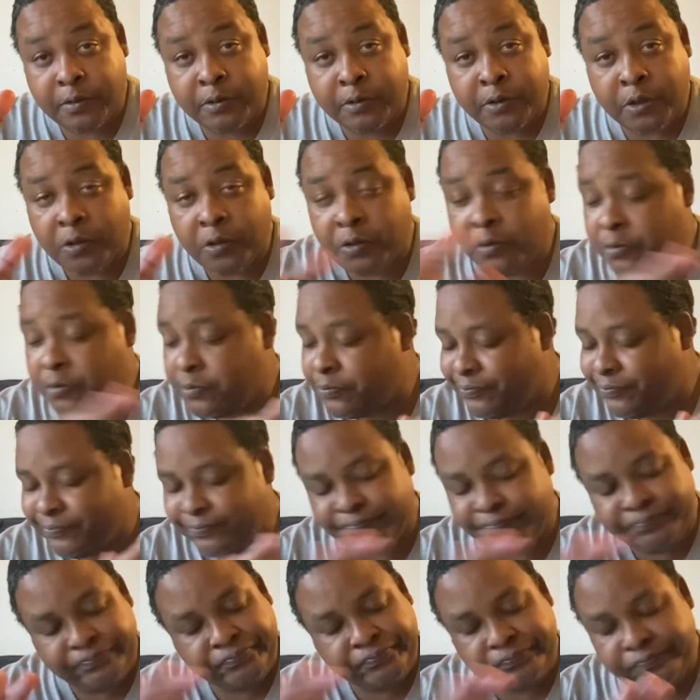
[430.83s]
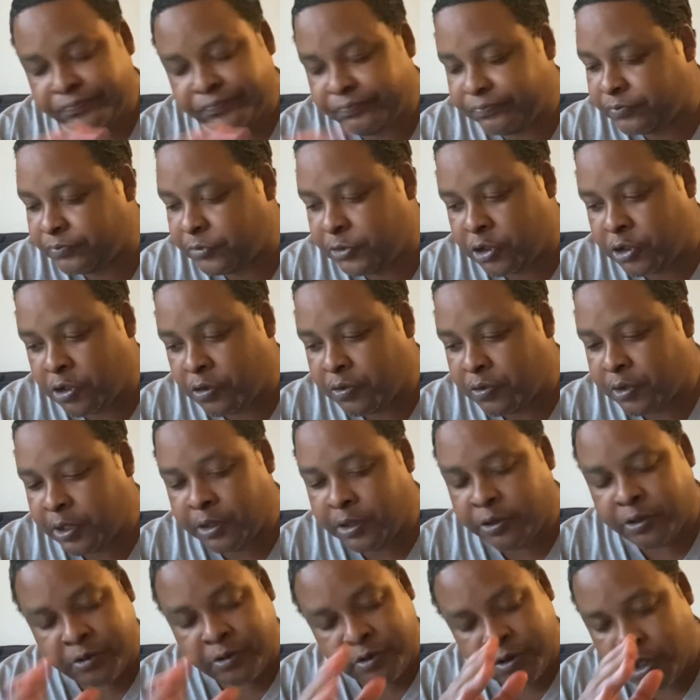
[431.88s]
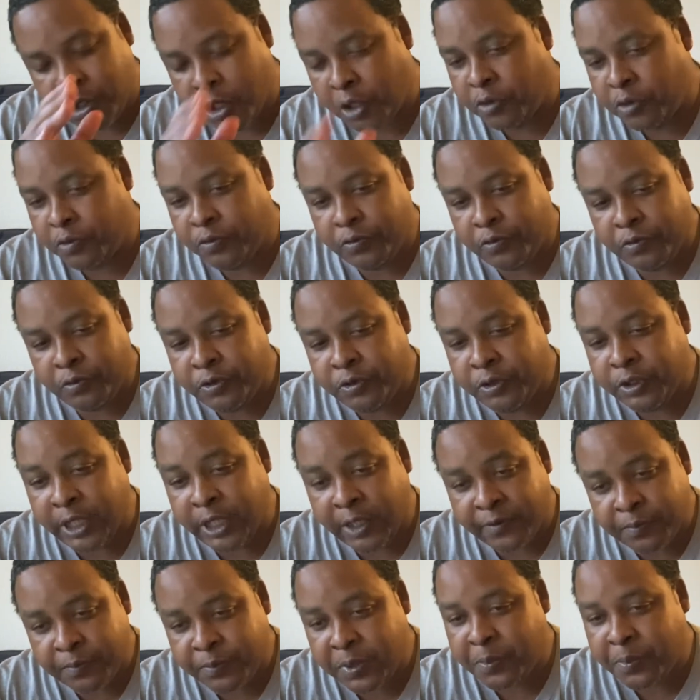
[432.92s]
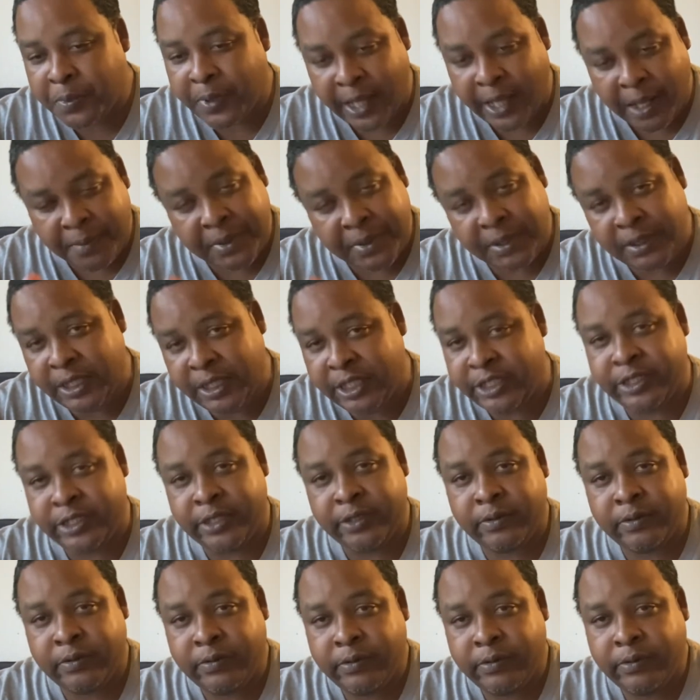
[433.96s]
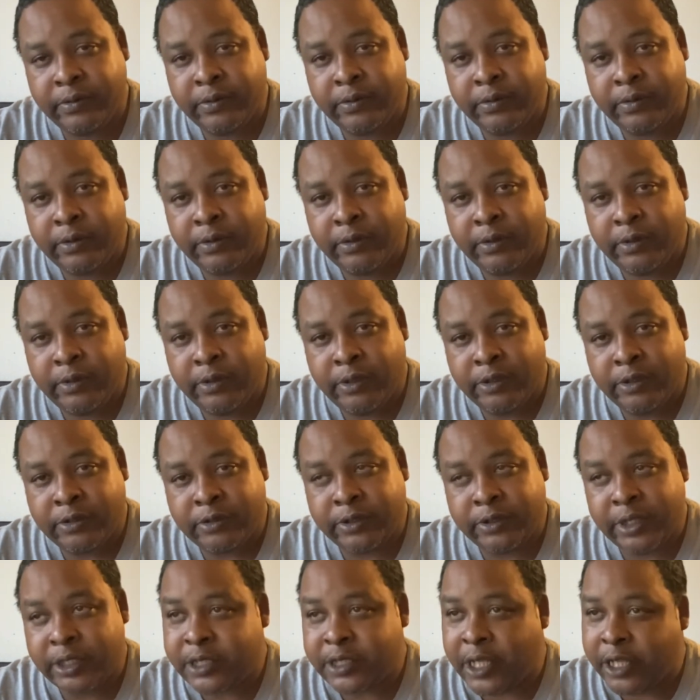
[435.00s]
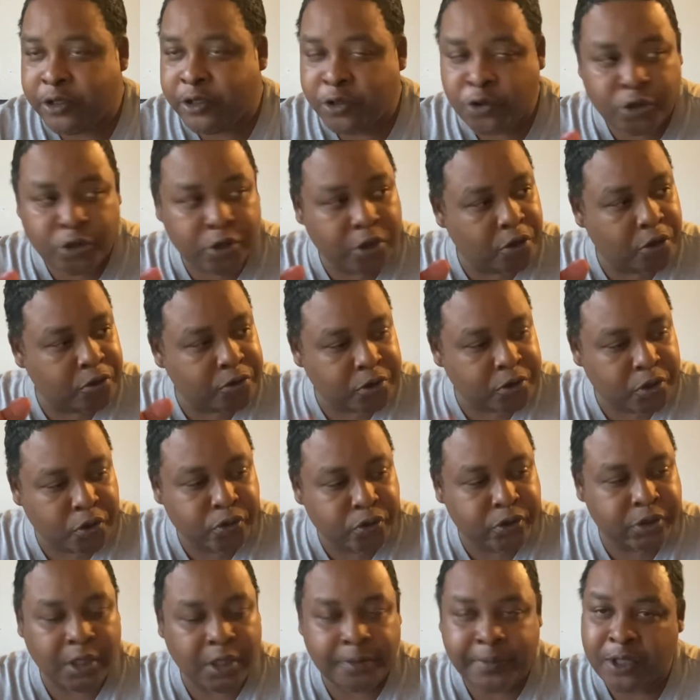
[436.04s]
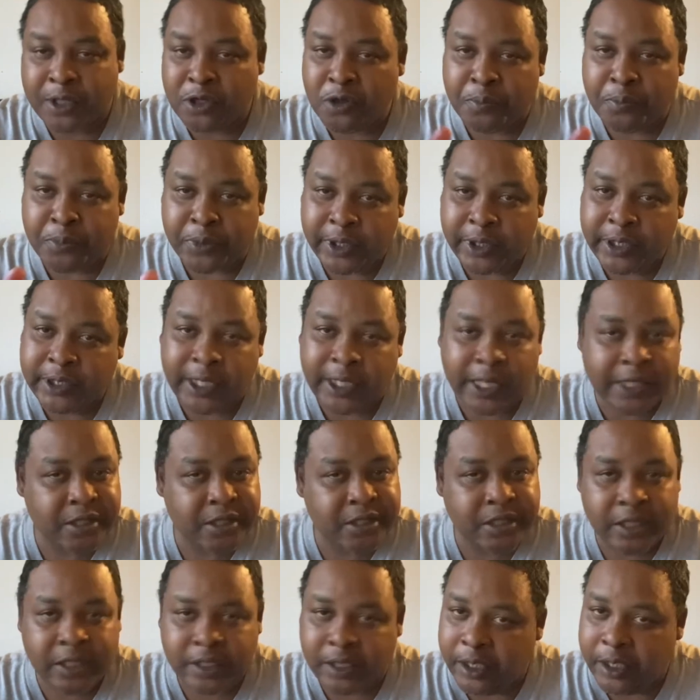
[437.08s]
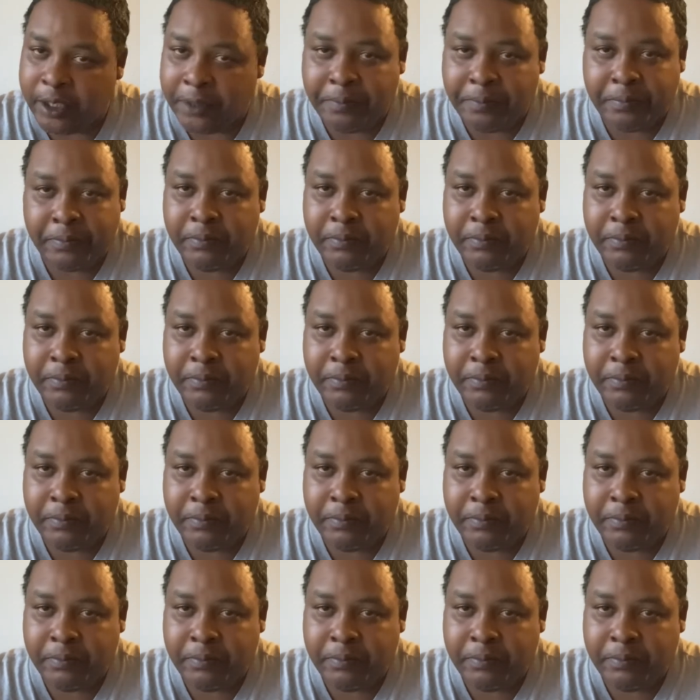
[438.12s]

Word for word: Don't, don't, no. You're giving people ammunition. So next time you're going to go do something, they're going to bring that shit up.